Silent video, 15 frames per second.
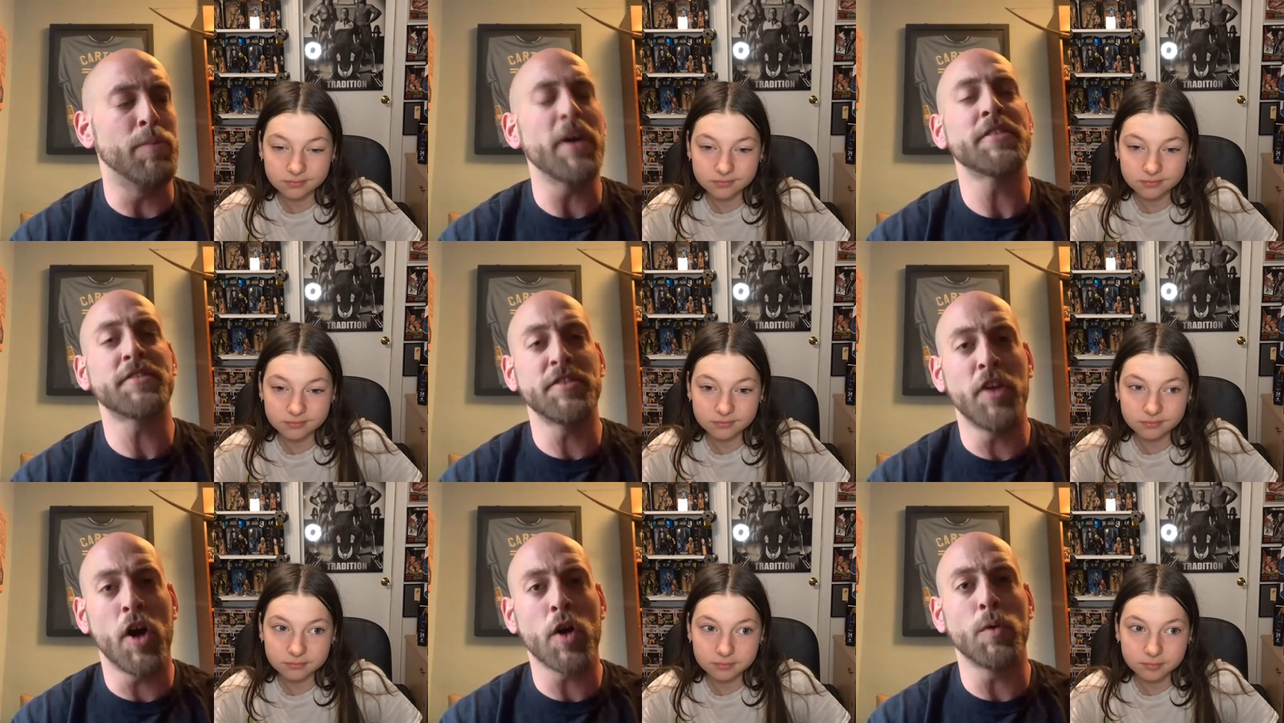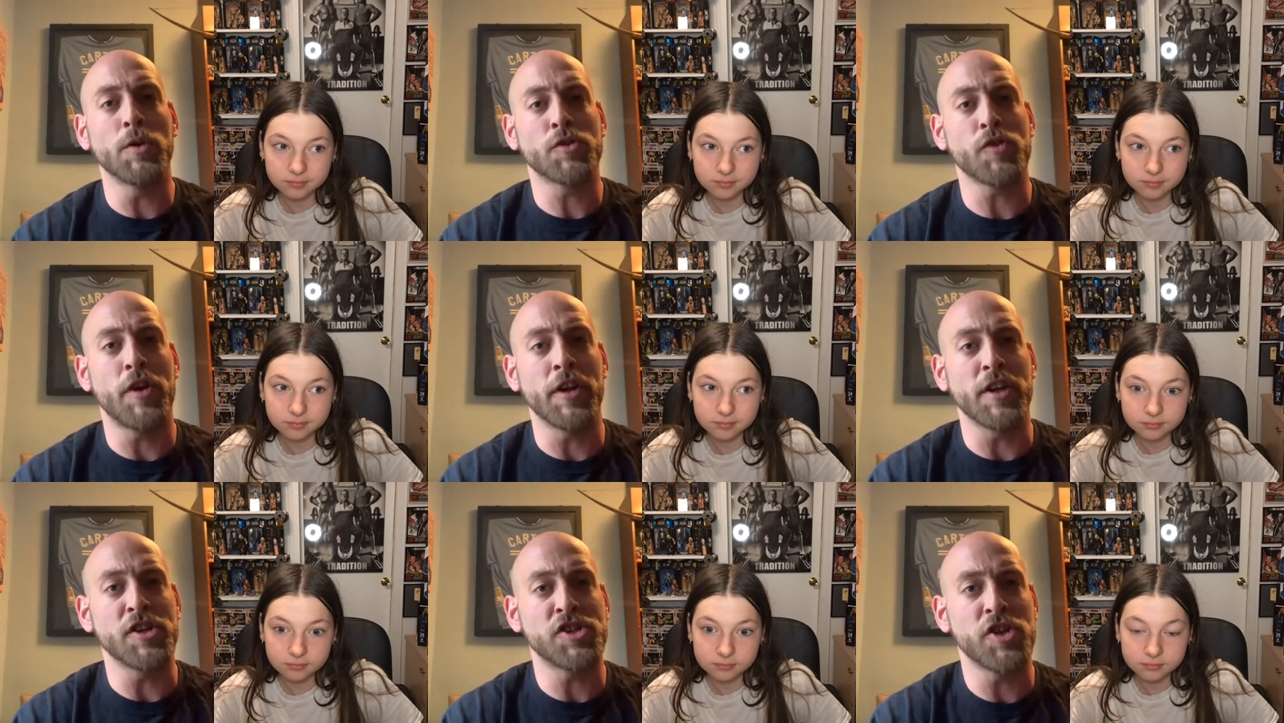Speaker 1: Busted Knuckle was
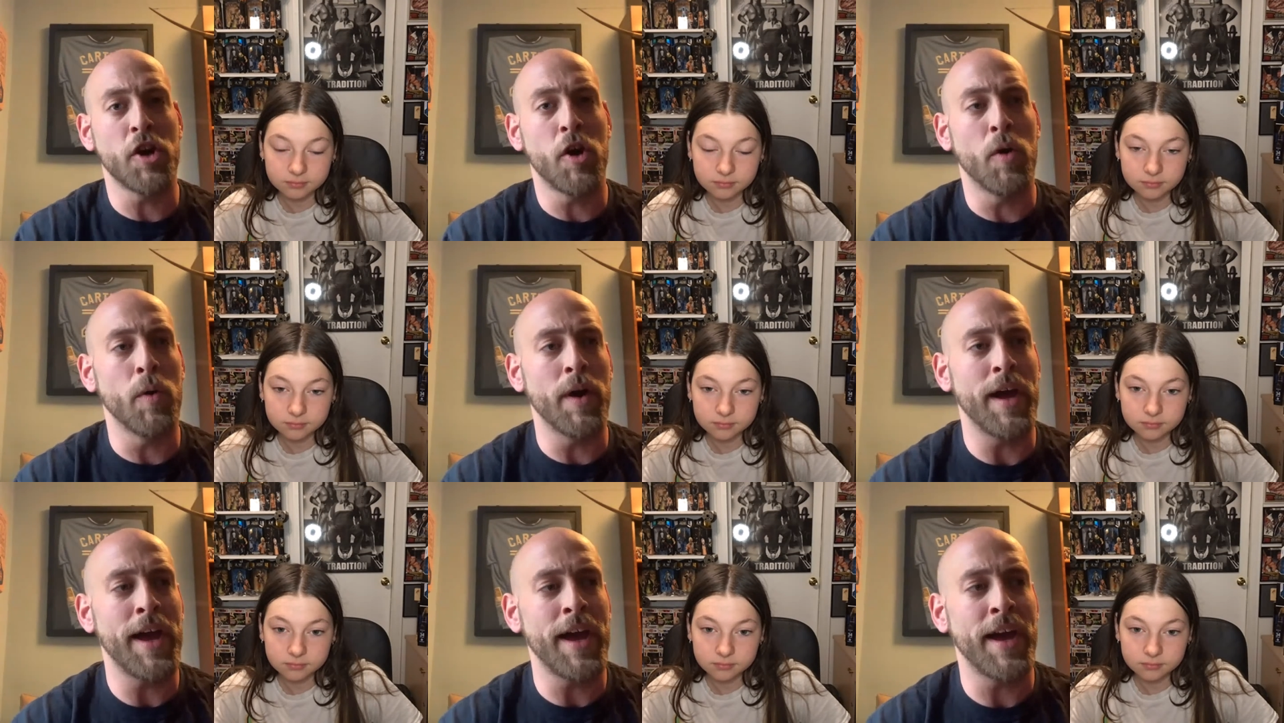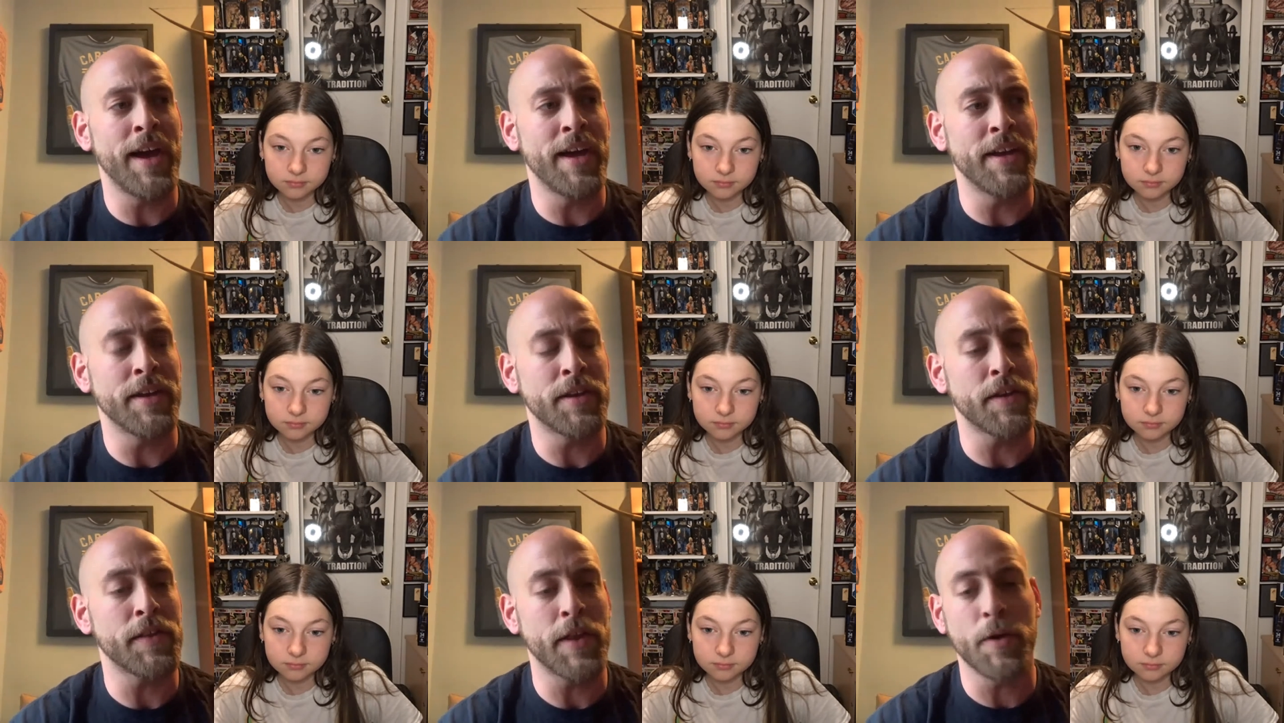running a show, and